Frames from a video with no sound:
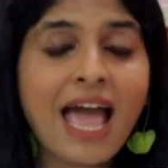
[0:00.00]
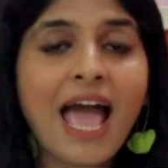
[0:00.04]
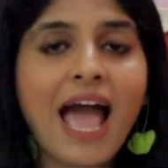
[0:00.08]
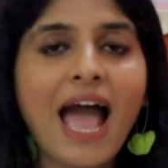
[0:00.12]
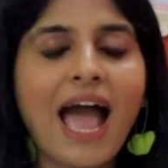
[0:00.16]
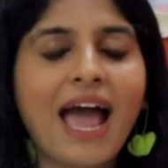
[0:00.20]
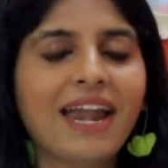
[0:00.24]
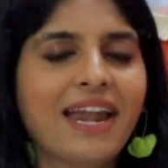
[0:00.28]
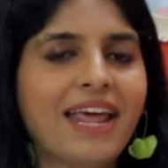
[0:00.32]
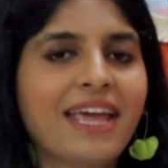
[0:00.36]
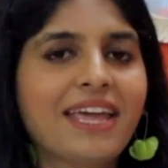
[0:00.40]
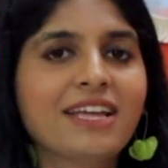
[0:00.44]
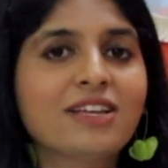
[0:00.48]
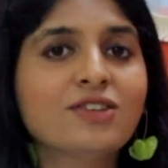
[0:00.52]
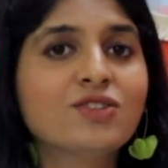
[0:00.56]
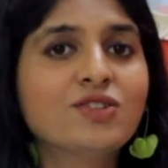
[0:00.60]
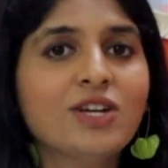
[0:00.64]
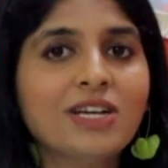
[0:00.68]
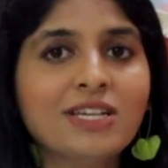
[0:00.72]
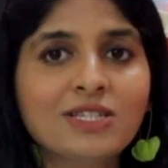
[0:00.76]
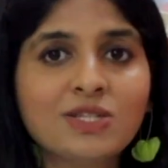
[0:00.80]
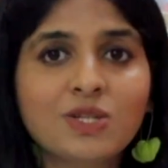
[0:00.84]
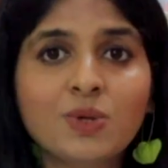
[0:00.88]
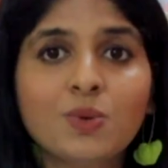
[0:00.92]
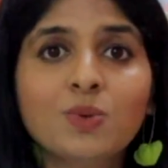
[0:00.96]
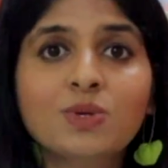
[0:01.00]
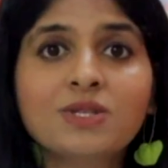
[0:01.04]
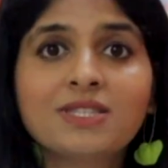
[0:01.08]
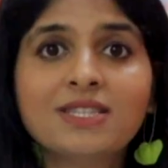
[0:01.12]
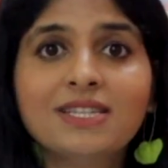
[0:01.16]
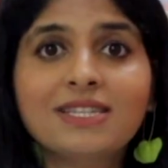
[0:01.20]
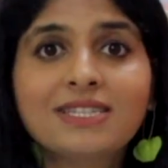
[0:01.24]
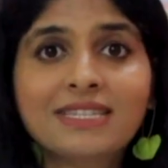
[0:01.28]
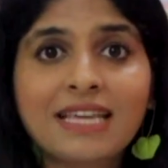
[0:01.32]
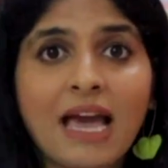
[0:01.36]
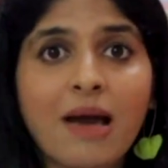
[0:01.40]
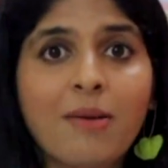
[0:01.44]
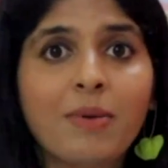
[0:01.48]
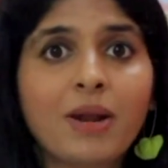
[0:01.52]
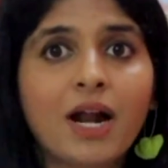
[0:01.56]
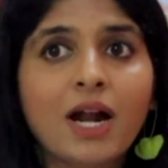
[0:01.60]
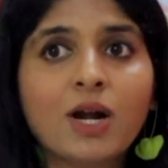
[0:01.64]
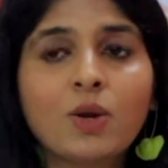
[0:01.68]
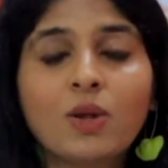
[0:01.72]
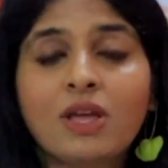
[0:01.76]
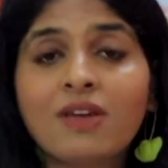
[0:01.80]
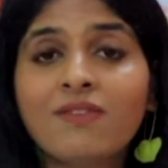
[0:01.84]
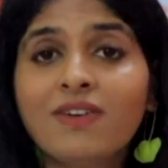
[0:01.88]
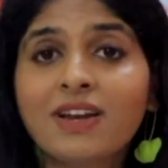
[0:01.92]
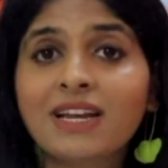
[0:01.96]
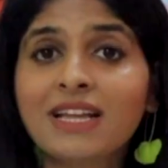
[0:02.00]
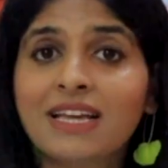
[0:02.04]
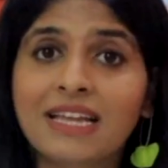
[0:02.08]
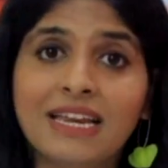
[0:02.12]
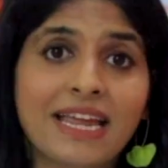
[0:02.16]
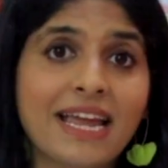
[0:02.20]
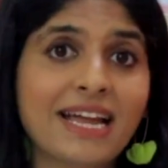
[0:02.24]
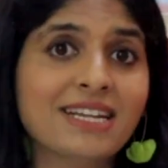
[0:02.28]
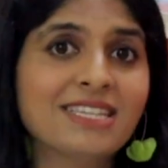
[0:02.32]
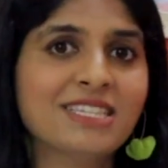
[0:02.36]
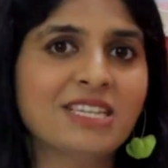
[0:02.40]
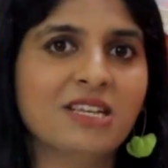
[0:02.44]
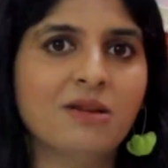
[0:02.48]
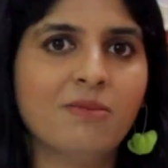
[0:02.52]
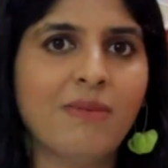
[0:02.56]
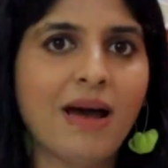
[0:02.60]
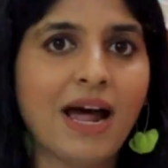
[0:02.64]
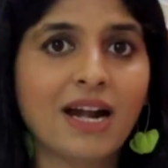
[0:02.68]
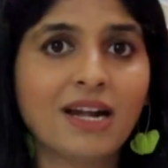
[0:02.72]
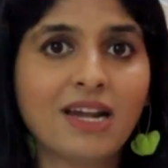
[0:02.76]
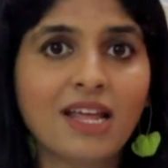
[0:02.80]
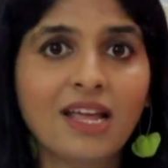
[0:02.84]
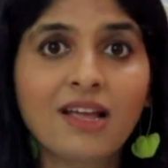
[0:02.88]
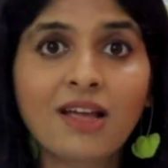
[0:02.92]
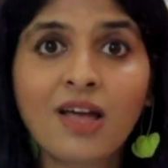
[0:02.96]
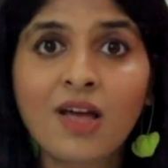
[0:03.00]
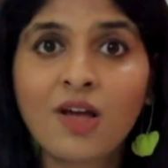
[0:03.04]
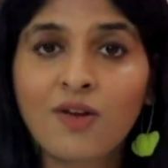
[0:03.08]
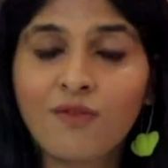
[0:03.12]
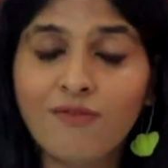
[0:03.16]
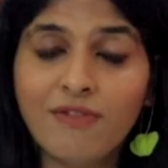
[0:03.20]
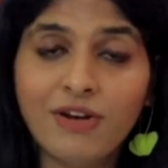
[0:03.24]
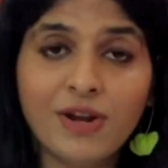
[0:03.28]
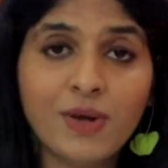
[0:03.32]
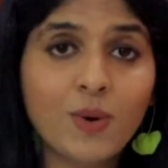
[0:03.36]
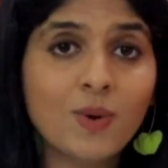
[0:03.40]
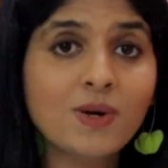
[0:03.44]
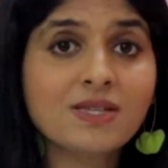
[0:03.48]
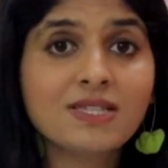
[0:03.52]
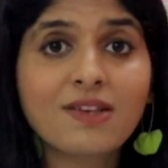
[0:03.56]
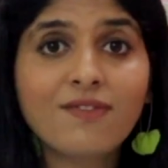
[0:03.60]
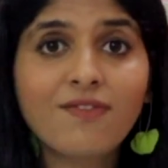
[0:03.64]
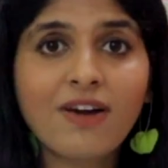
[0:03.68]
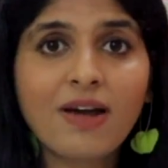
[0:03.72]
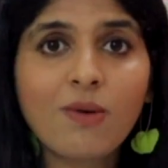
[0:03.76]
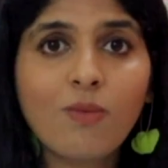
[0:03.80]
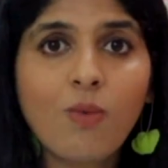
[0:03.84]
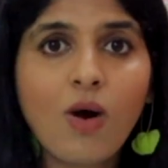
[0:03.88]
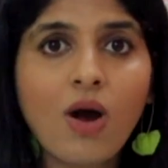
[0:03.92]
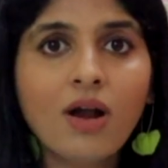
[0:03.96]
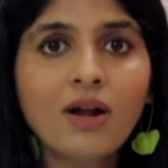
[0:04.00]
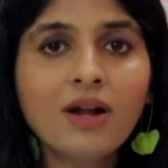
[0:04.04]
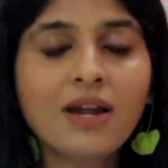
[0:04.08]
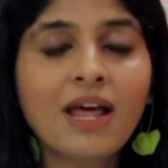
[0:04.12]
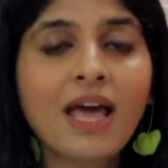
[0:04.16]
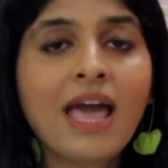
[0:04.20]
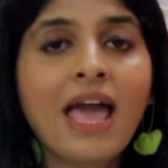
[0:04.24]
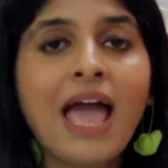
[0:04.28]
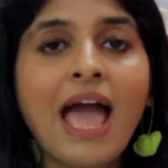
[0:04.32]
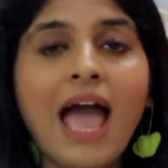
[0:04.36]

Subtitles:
and I can just use this camera to even create cinematic videos if I want.